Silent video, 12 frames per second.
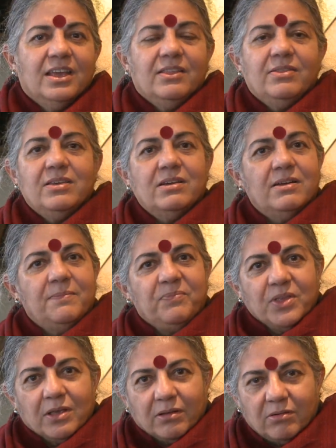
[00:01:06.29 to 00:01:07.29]
the
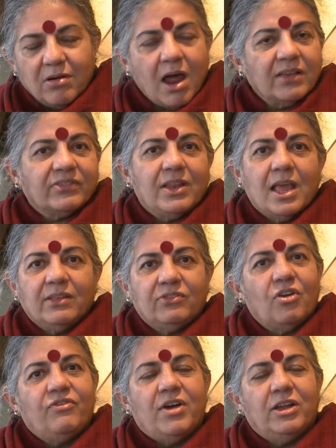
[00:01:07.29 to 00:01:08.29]
grasslands
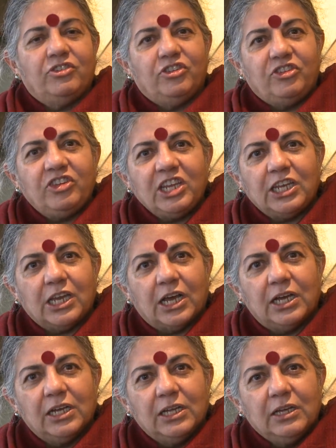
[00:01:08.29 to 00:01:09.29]
of Argentina